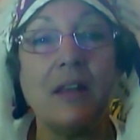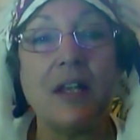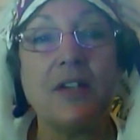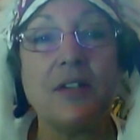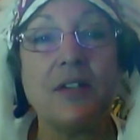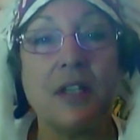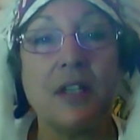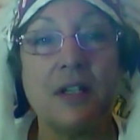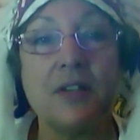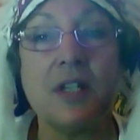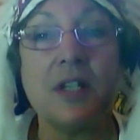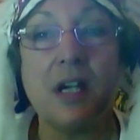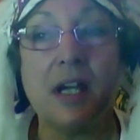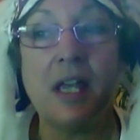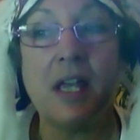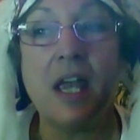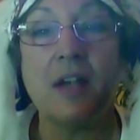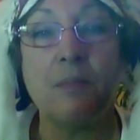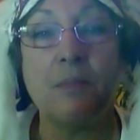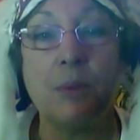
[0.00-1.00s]
The CIA,
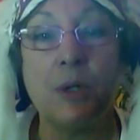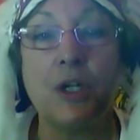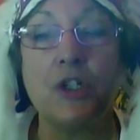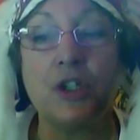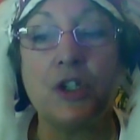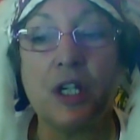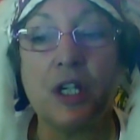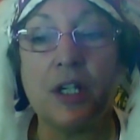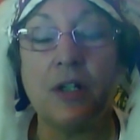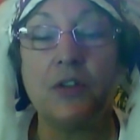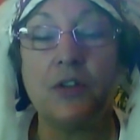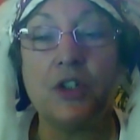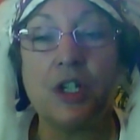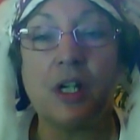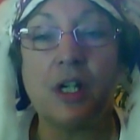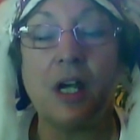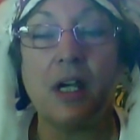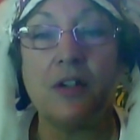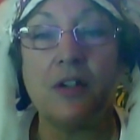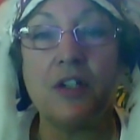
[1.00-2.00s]
Bush killed
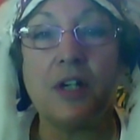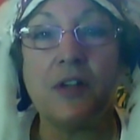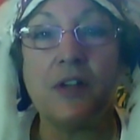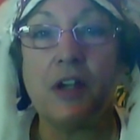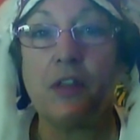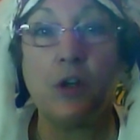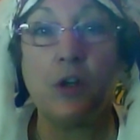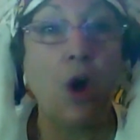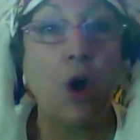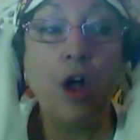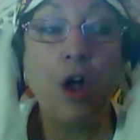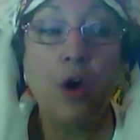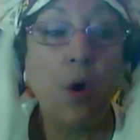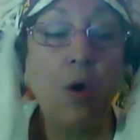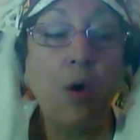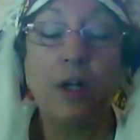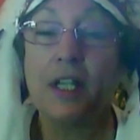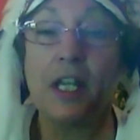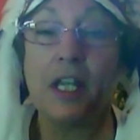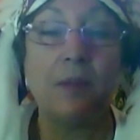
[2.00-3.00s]
JFK. They're all going to
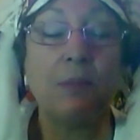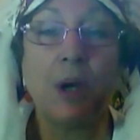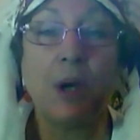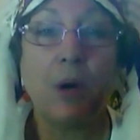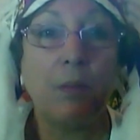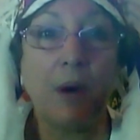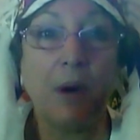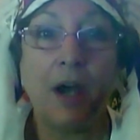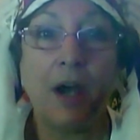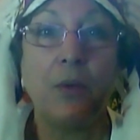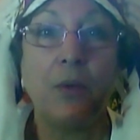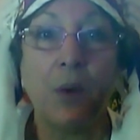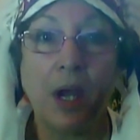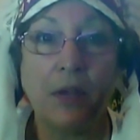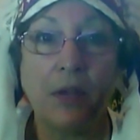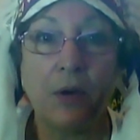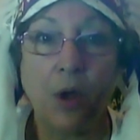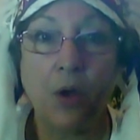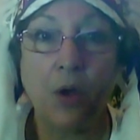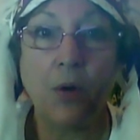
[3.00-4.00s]
Gitmo, by the way. They're all
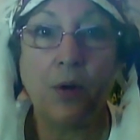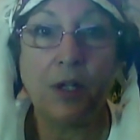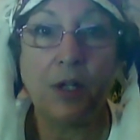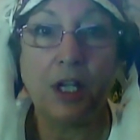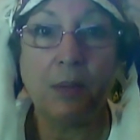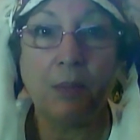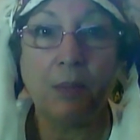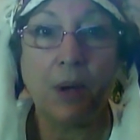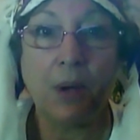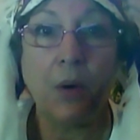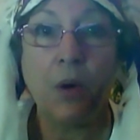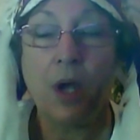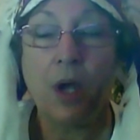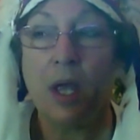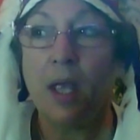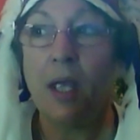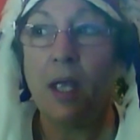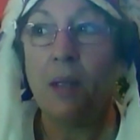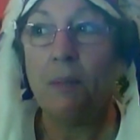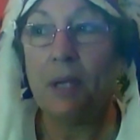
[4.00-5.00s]
going to Gitmo.
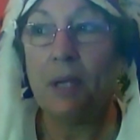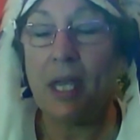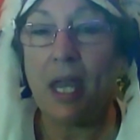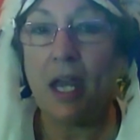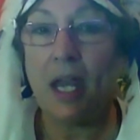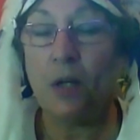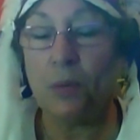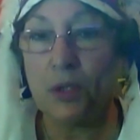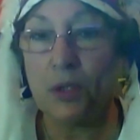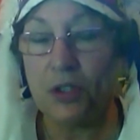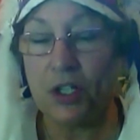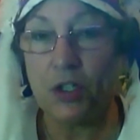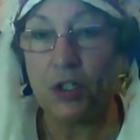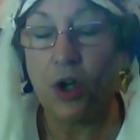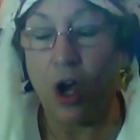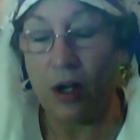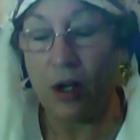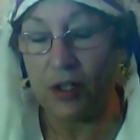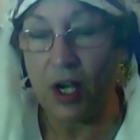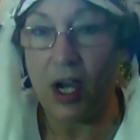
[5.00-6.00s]
McCain did not
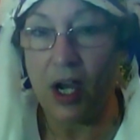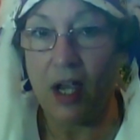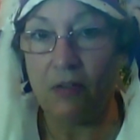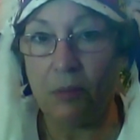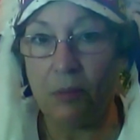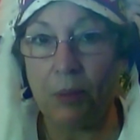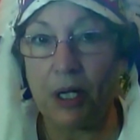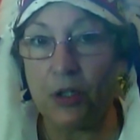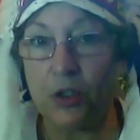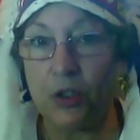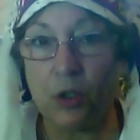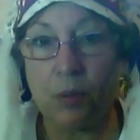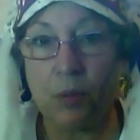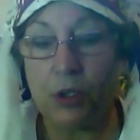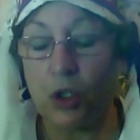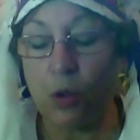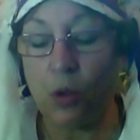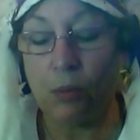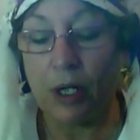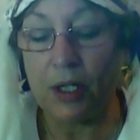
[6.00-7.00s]
die of a brain tumor, no
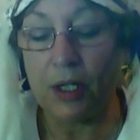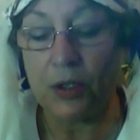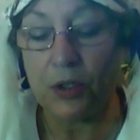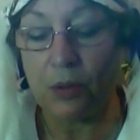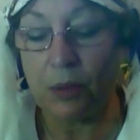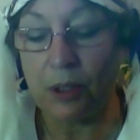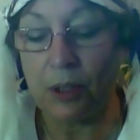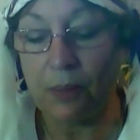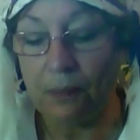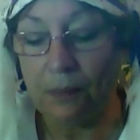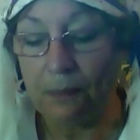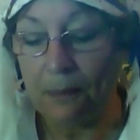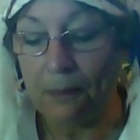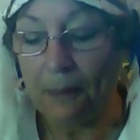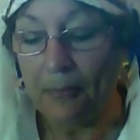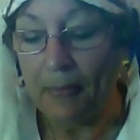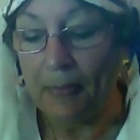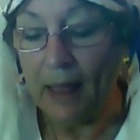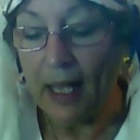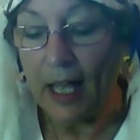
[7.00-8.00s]
brain tumor.
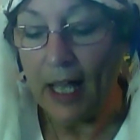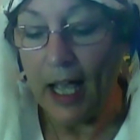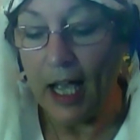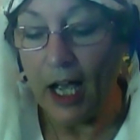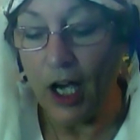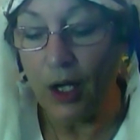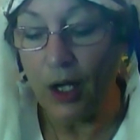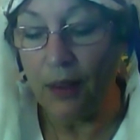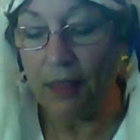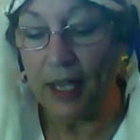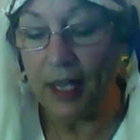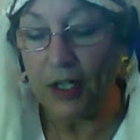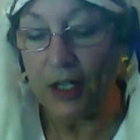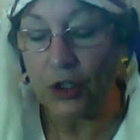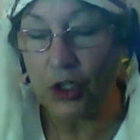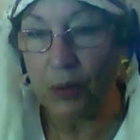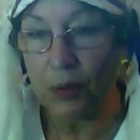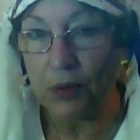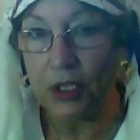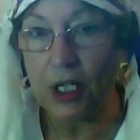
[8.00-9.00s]
They took him to
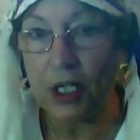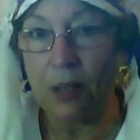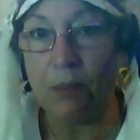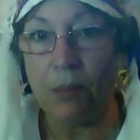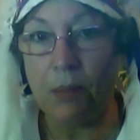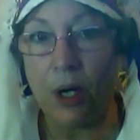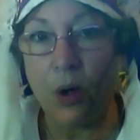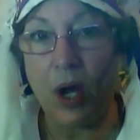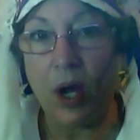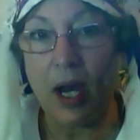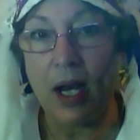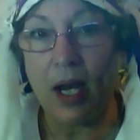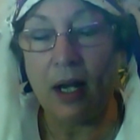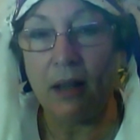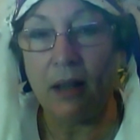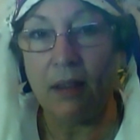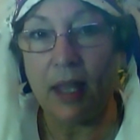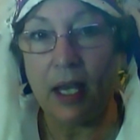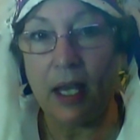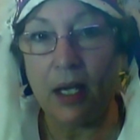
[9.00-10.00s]
Gitmo and
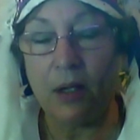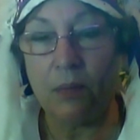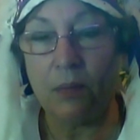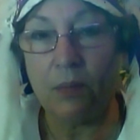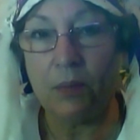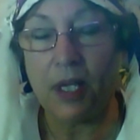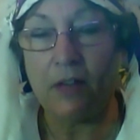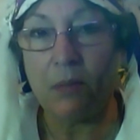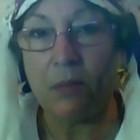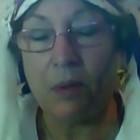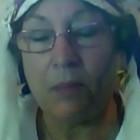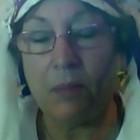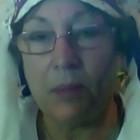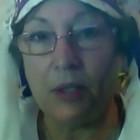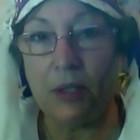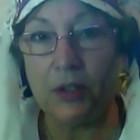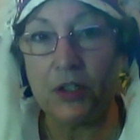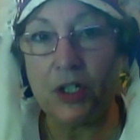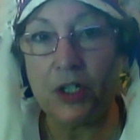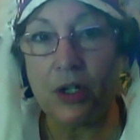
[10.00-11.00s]
they gave him a
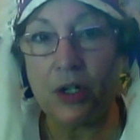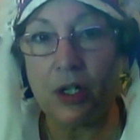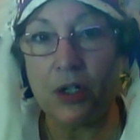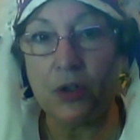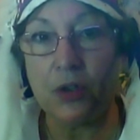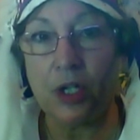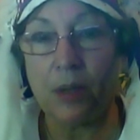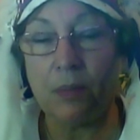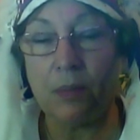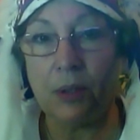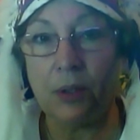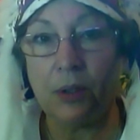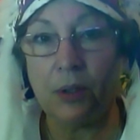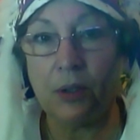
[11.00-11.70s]
military tribunal